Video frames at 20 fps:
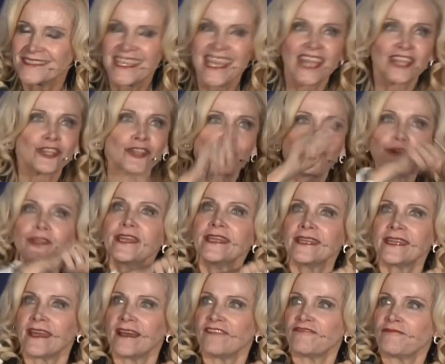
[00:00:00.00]
Get good
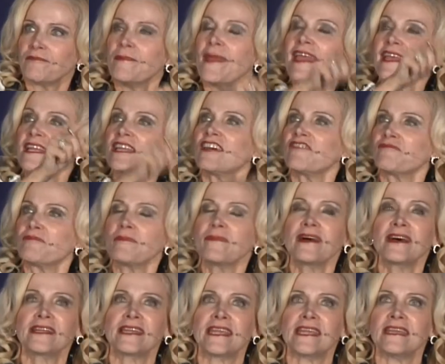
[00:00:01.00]
enough, make enough
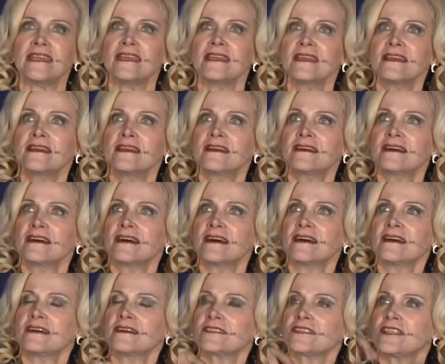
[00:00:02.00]
money,
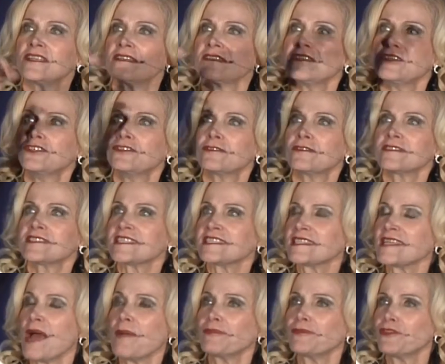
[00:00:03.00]
uh, you know,
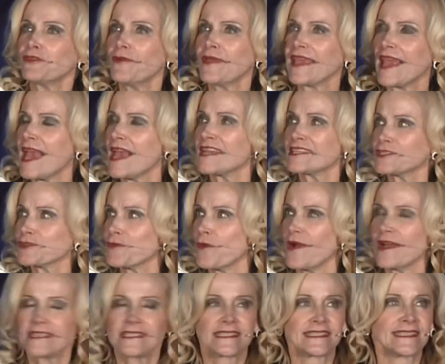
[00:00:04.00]
stop doing X,
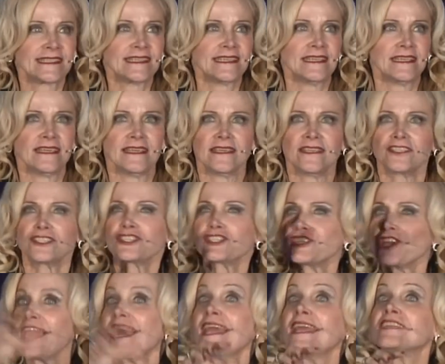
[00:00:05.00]
Y, Z,
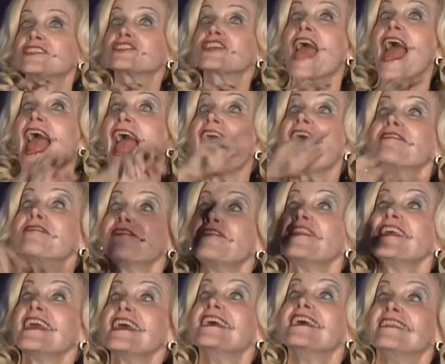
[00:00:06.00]
change, and
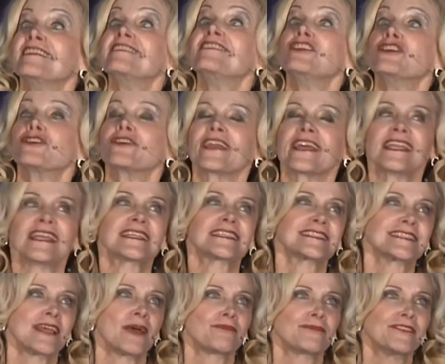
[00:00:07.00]
then you'll get
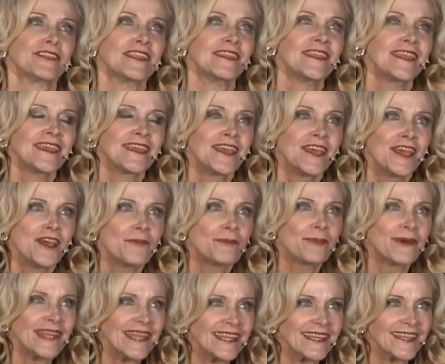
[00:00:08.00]
accepted.
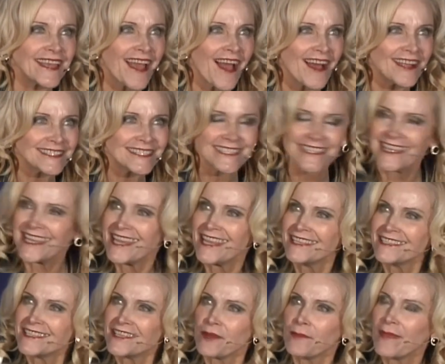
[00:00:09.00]
But in God's
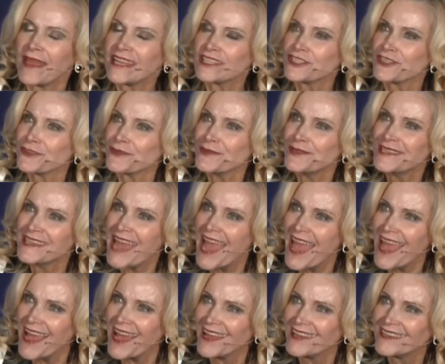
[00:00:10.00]
kingdom, as your
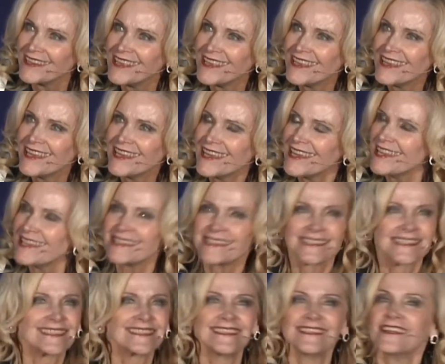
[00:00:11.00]
dad, He
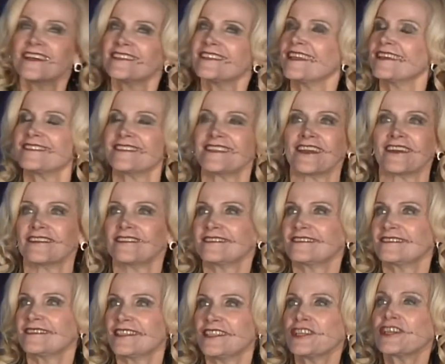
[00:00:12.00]
says, no, no, no,
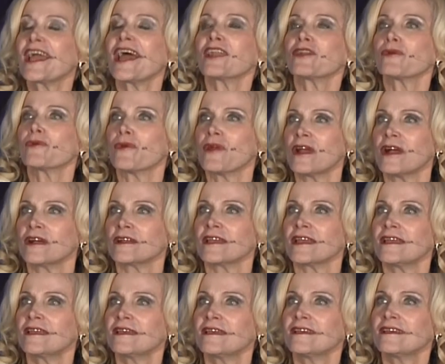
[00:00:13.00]
you got it
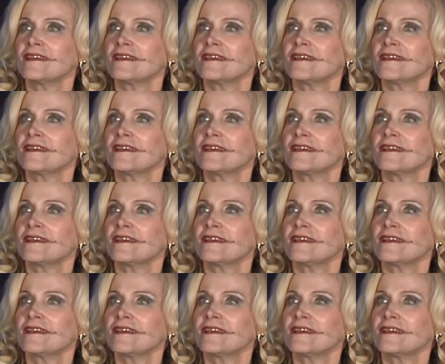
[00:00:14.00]
wrong.